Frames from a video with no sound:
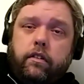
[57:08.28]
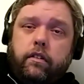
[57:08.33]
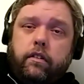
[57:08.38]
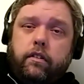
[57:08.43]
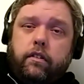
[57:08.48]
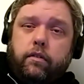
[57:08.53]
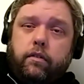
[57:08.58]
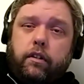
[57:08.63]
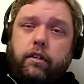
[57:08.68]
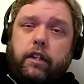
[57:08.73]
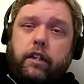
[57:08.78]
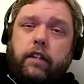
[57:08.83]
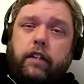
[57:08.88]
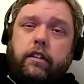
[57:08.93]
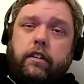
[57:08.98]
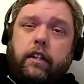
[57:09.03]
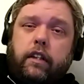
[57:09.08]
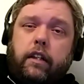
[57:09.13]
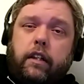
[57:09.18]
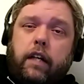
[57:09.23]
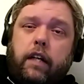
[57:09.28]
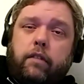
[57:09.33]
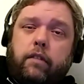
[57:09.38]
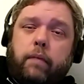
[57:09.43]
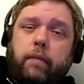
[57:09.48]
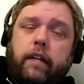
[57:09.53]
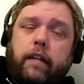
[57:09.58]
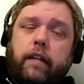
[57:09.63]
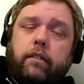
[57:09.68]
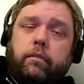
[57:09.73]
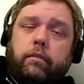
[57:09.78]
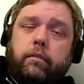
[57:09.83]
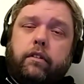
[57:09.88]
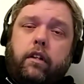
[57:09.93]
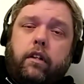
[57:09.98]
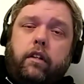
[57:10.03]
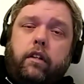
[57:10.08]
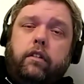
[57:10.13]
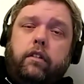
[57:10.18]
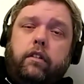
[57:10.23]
So he changed his name. Now he's back to Bizarre.